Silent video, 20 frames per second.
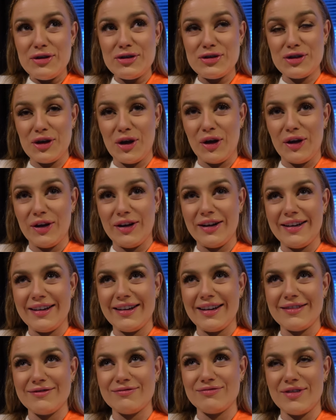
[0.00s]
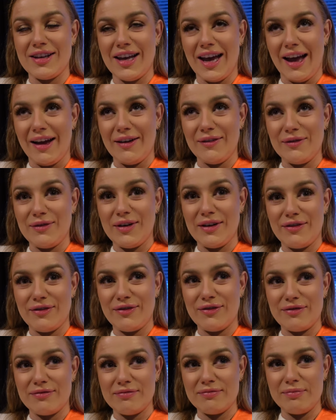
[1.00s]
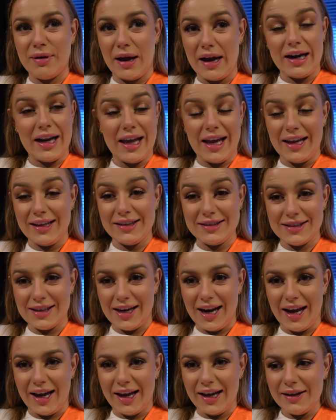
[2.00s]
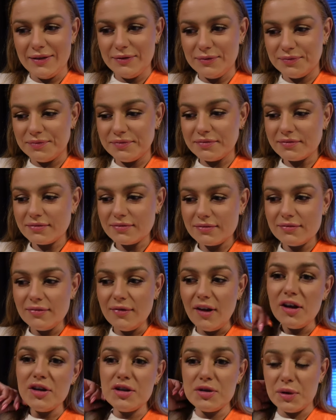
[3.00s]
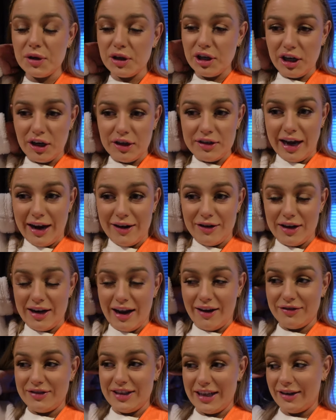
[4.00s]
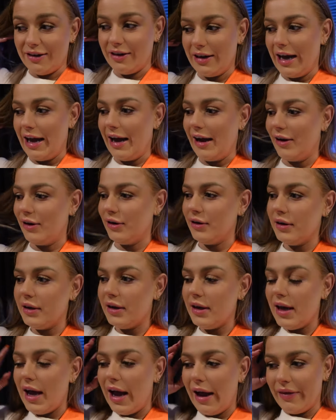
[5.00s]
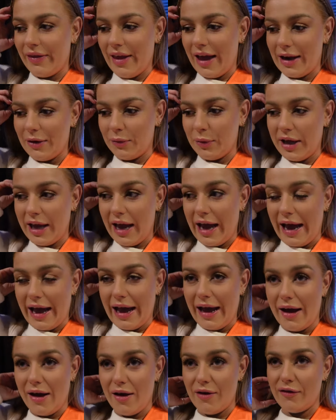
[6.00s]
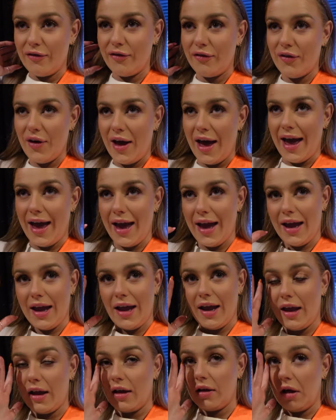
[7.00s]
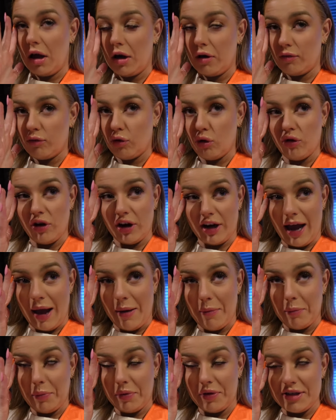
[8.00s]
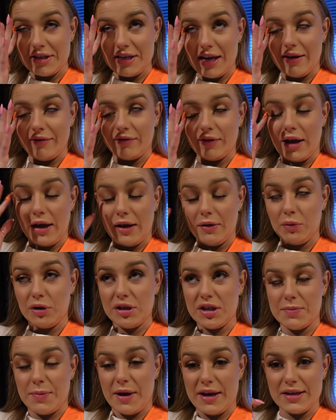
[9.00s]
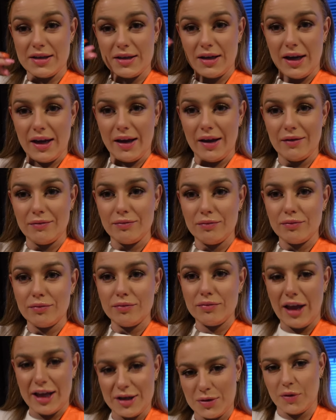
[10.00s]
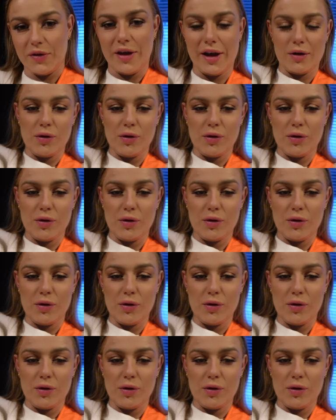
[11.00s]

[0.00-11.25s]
so yeah, we've barely eaten today. So we're gonna go down and have dinner now. And then we have a an Aurora camp this evening, which is basically, that's what they